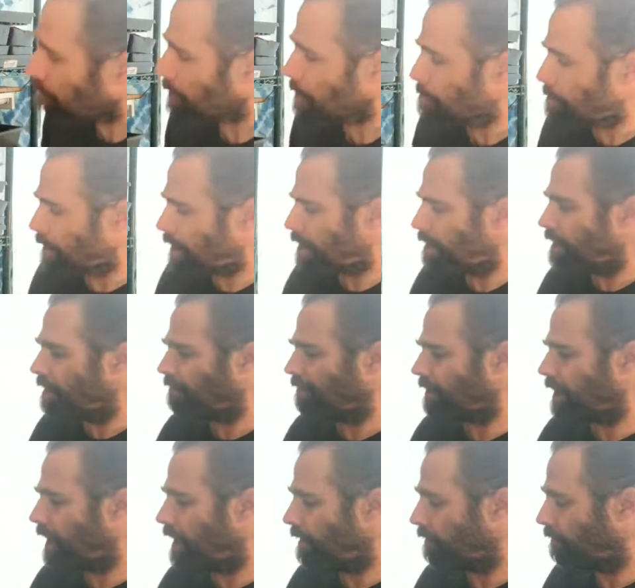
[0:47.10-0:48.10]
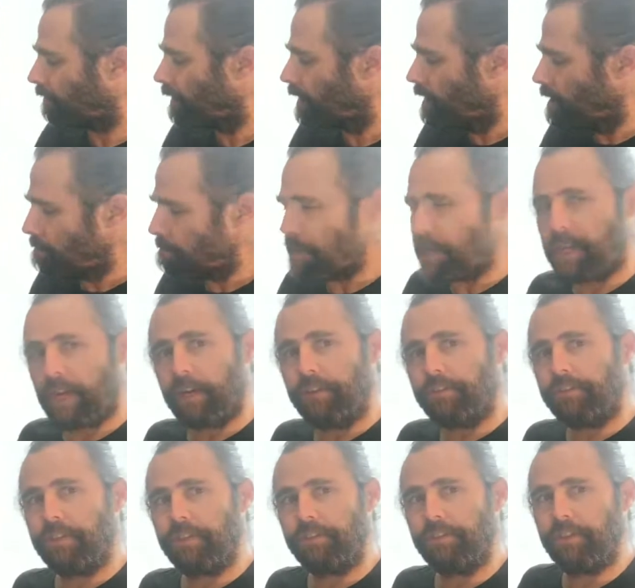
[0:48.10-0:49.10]
But in this case, because
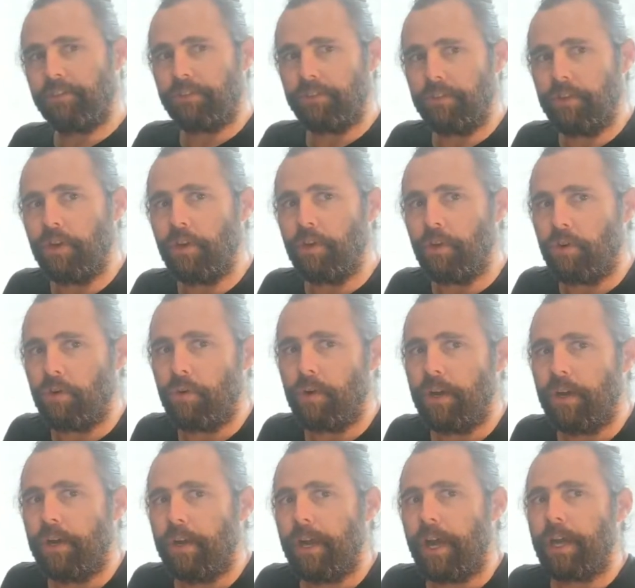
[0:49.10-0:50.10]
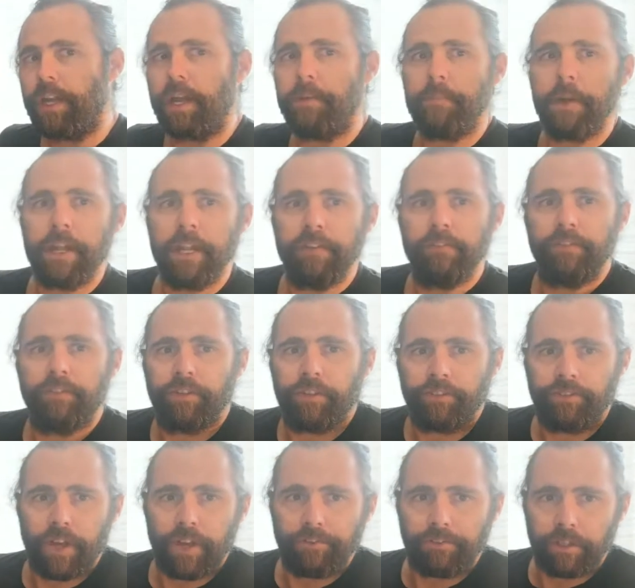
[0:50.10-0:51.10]
this is new, and I might even
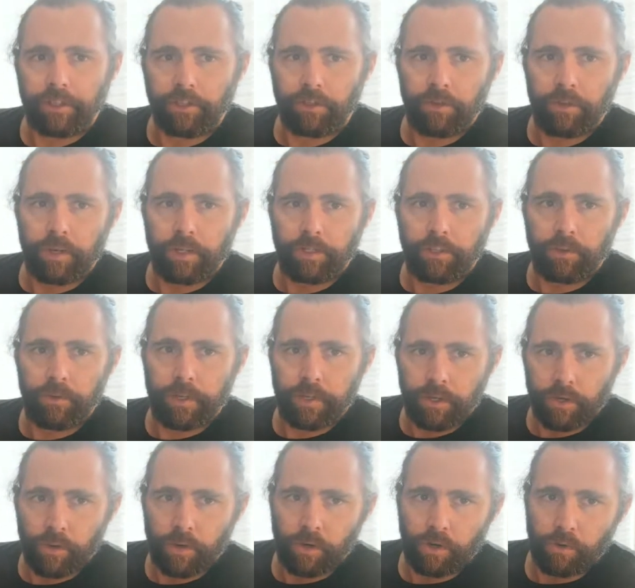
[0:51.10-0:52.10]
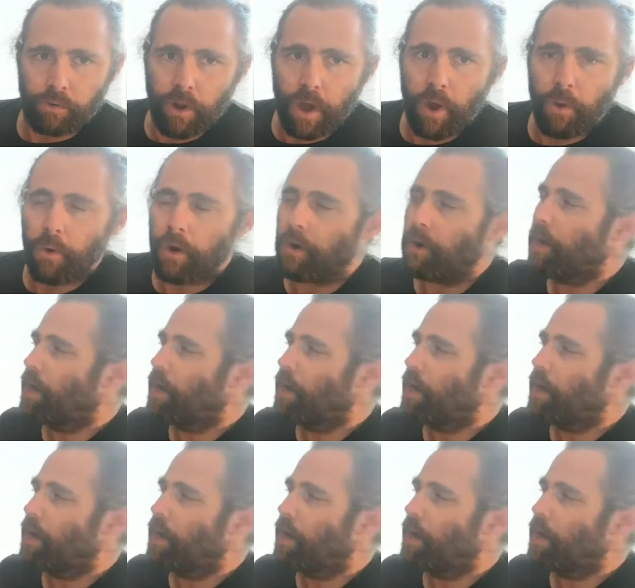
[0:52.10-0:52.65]
suggest it to a newer grower,